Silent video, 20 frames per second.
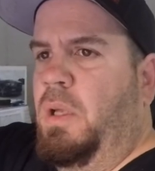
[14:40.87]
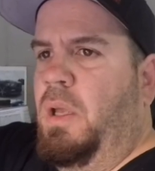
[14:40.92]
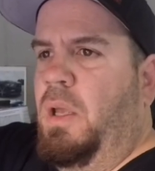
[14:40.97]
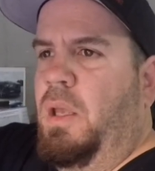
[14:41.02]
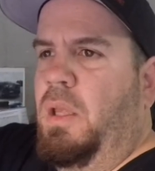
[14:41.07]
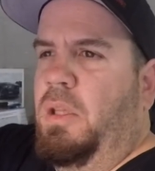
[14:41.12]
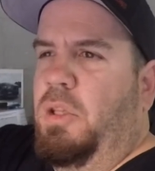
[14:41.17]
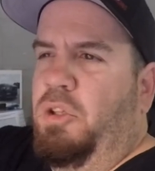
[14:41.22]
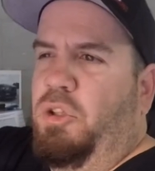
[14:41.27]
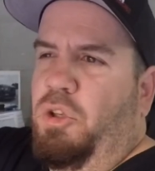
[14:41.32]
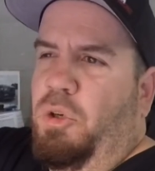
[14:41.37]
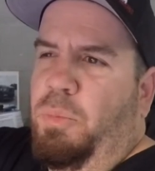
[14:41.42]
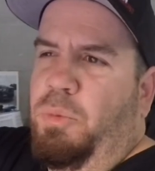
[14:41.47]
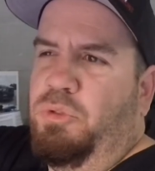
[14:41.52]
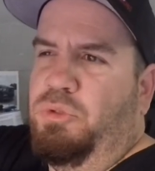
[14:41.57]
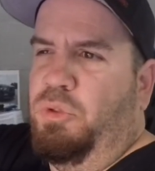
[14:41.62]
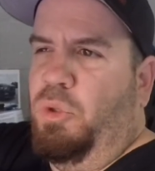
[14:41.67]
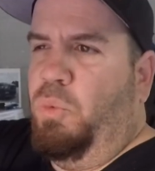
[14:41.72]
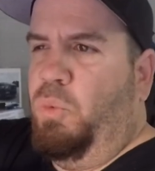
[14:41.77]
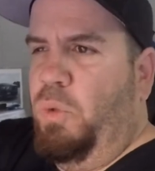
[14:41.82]
The
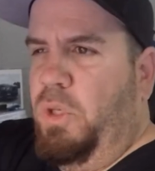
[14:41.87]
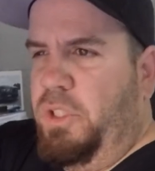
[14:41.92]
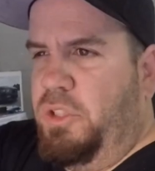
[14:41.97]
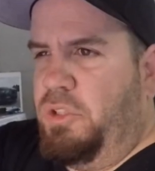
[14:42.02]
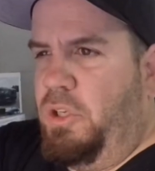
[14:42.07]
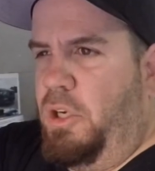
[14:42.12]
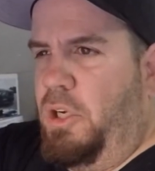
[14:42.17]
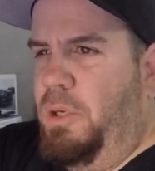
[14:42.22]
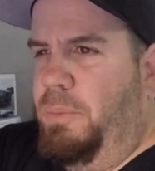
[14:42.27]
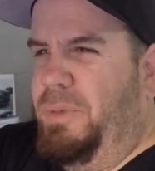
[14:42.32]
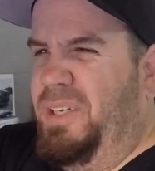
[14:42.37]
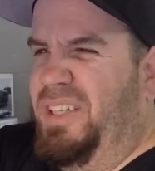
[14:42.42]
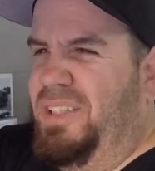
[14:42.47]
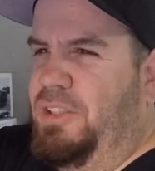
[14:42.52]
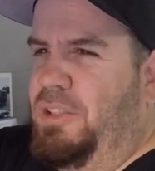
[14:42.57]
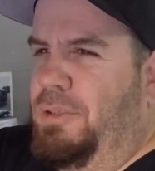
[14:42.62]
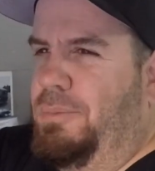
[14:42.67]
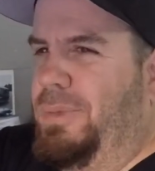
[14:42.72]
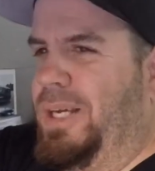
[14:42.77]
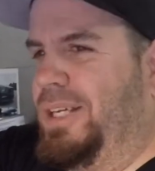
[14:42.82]
turbos don't really start coming in
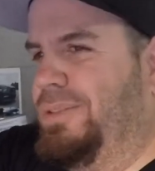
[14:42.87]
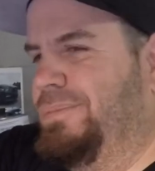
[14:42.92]
until about